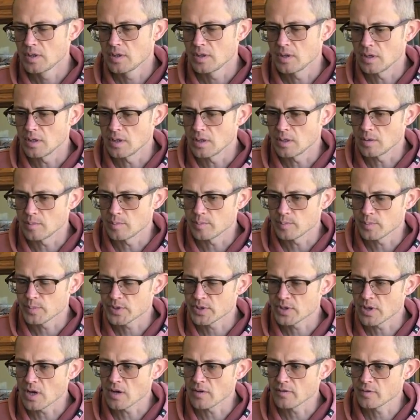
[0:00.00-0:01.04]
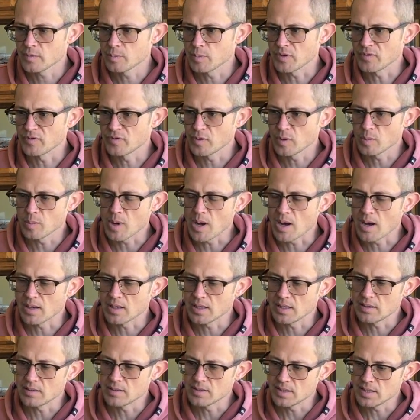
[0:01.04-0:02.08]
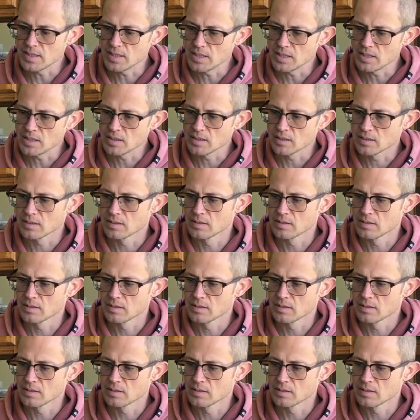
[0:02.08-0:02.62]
but full-bodied tea.